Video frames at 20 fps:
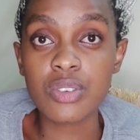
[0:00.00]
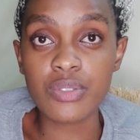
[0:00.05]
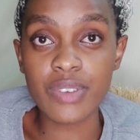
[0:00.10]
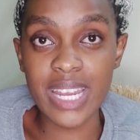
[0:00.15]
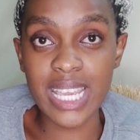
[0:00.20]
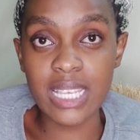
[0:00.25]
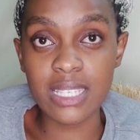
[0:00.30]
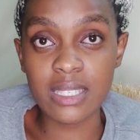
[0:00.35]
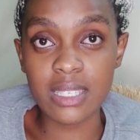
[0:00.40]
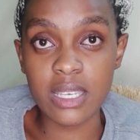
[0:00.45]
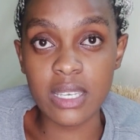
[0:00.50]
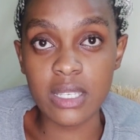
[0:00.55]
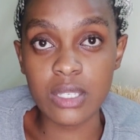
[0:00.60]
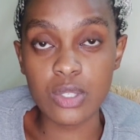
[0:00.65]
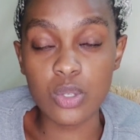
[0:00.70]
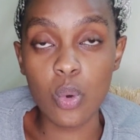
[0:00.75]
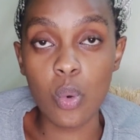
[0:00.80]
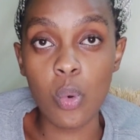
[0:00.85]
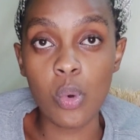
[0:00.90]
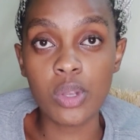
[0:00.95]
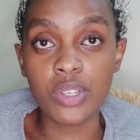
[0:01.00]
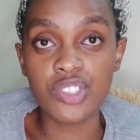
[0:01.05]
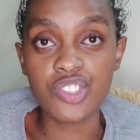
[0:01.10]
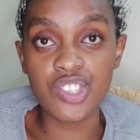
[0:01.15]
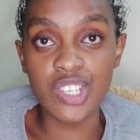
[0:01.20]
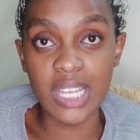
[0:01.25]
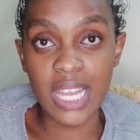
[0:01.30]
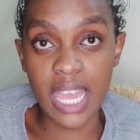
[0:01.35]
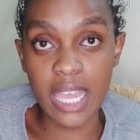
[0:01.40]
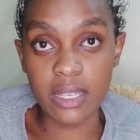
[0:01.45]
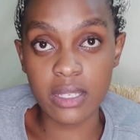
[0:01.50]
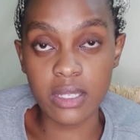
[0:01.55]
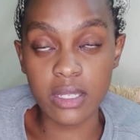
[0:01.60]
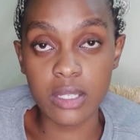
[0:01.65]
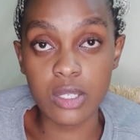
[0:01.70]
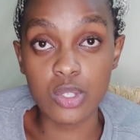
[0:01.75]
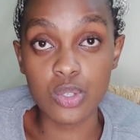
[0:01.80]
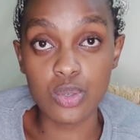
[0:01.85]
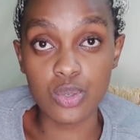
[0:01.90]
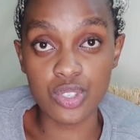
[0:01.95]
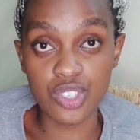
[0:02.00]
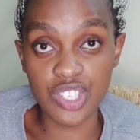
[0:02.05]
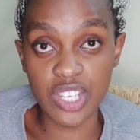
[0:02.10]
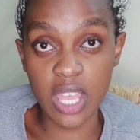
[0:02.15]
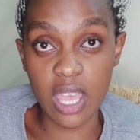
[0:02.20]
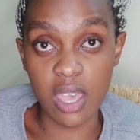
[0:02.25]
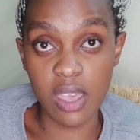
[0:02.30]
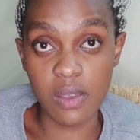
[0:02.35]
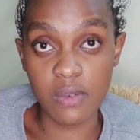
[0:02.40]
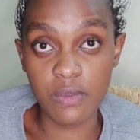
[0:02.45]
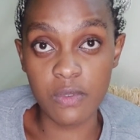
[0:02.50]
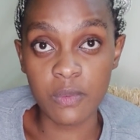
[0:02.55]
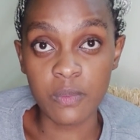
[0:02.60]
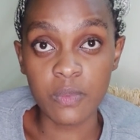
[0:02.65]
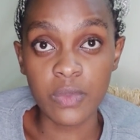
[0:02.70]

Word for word: razors or Gillette to shave,